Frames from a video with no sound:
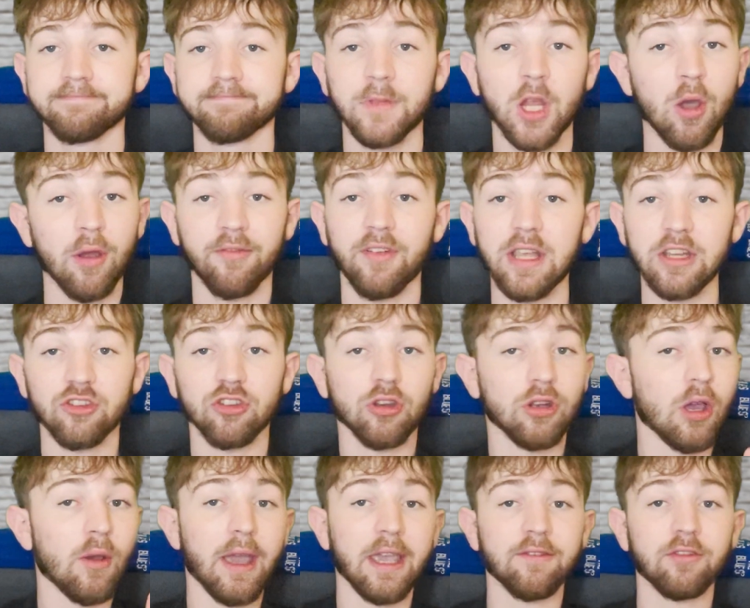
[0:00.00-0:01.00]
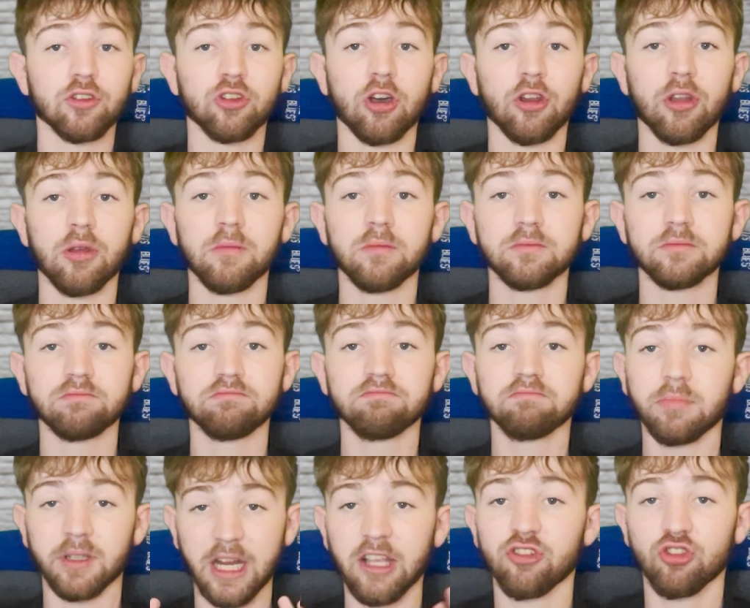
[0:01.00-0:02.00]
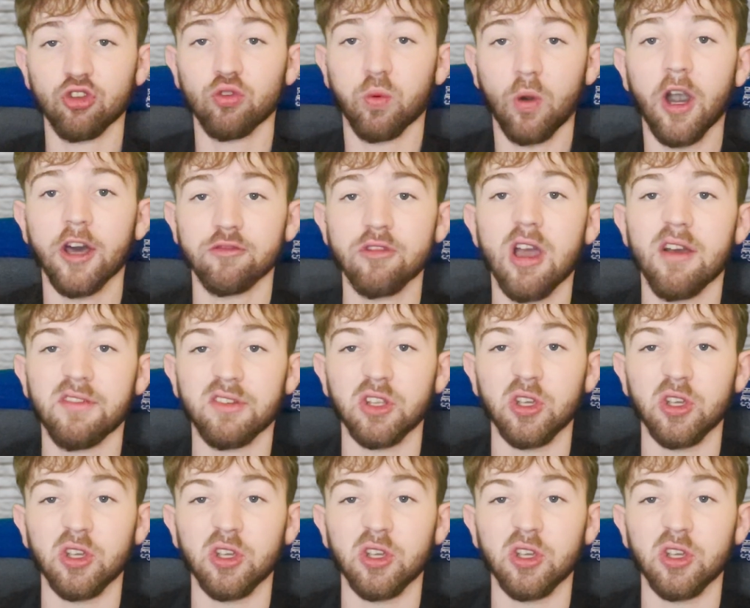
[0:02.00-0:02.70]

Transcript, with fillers: No offence, got no hate for Tottenham but that's just what I'd rather